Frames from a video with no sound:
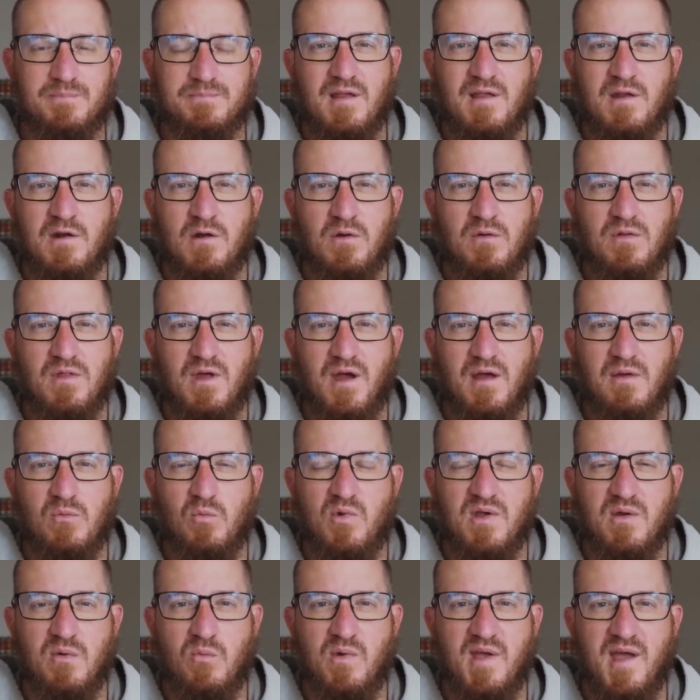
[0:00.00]

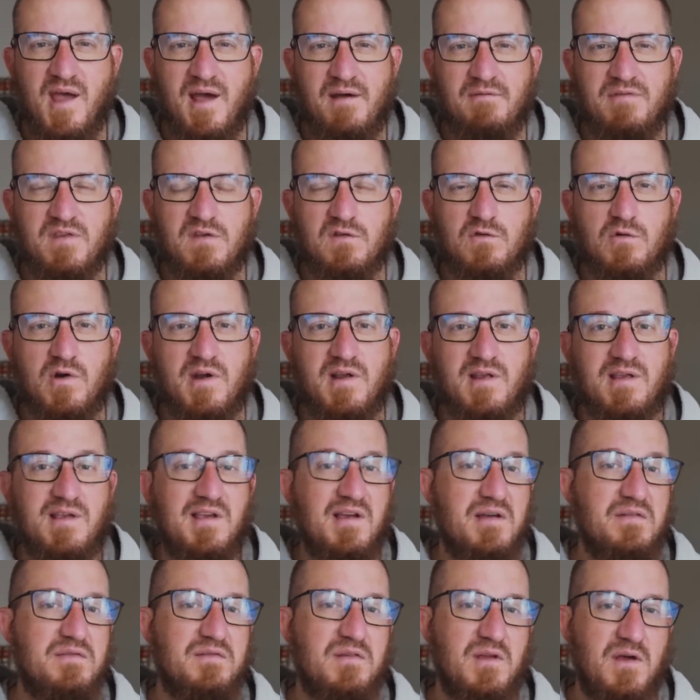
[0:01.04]
we have this great
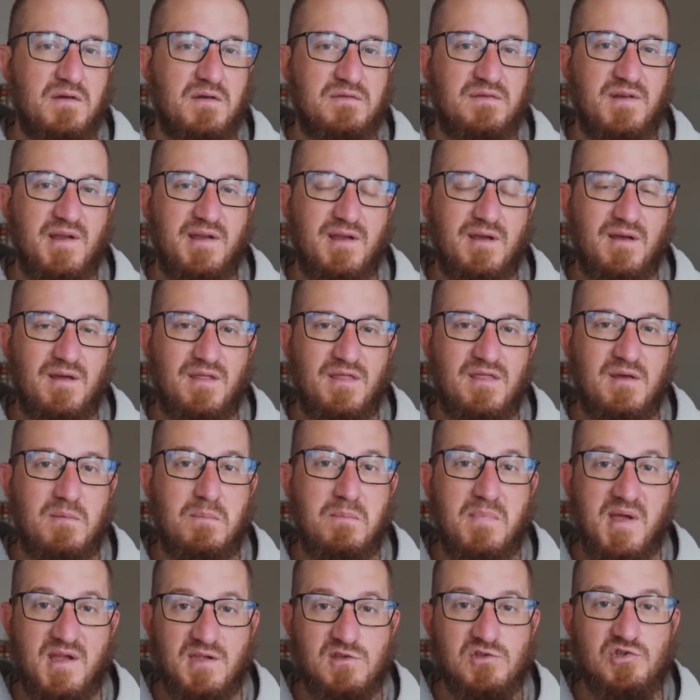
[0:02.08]
gift of like the
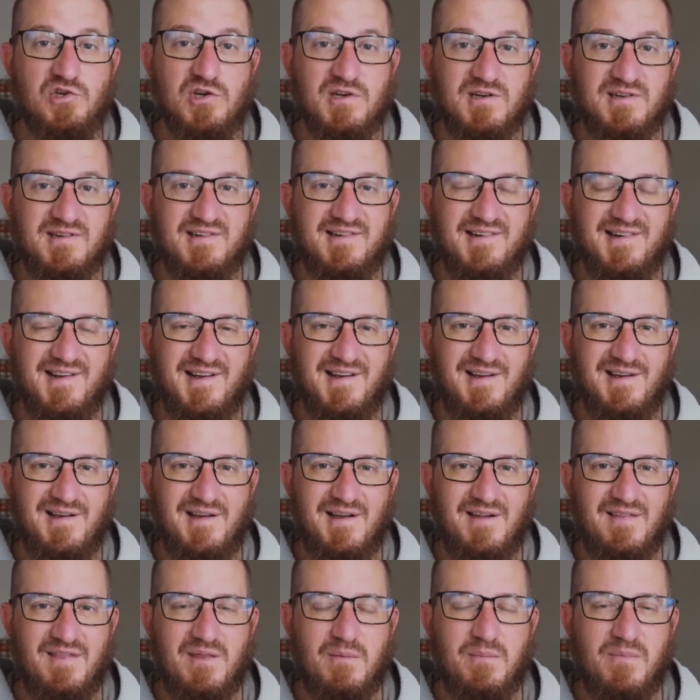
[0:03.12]
manger
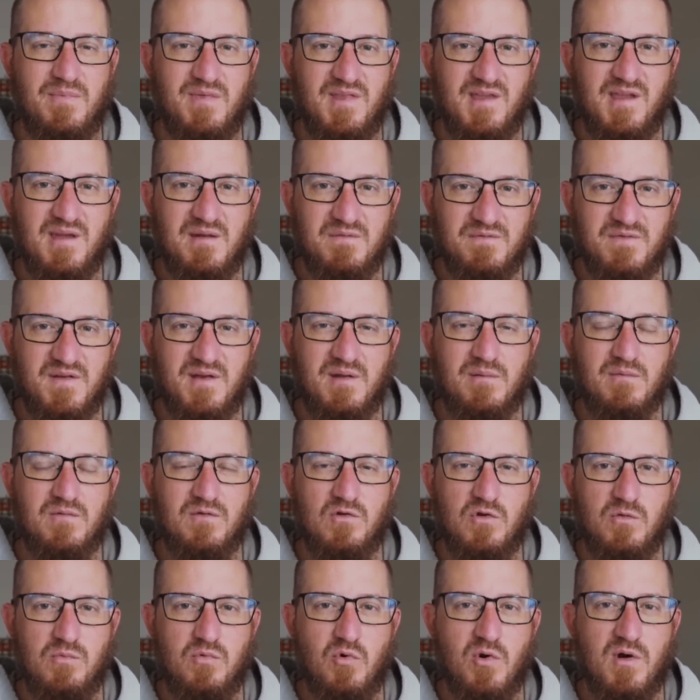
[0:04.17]
and the infant
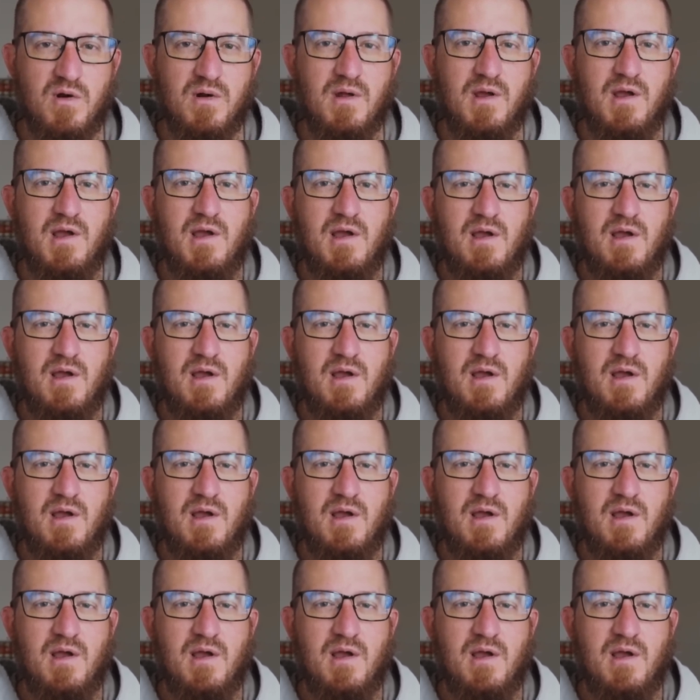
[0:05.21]
newborn